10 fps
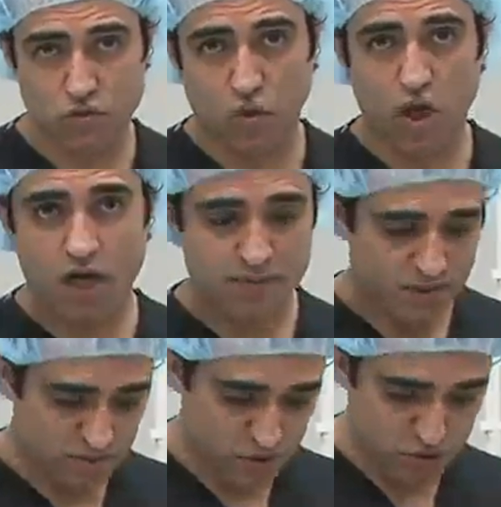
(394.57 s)
Why?
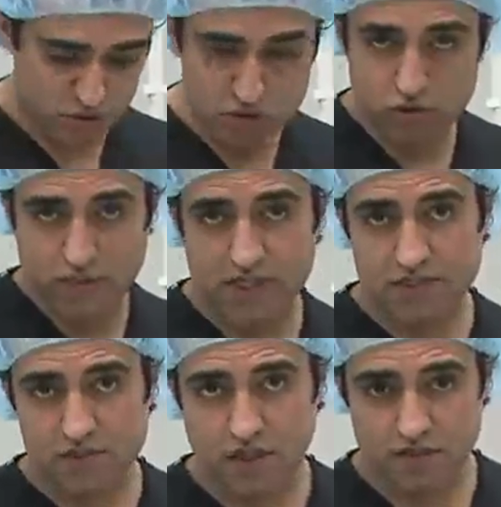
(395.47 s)
Because the surgical pain
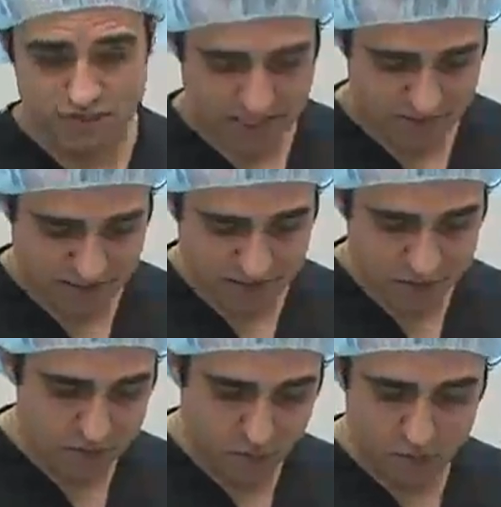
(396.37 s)
has gone down and
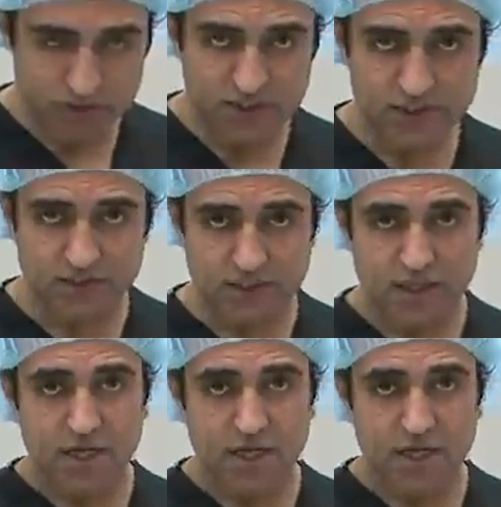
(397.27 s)
they're bolted in.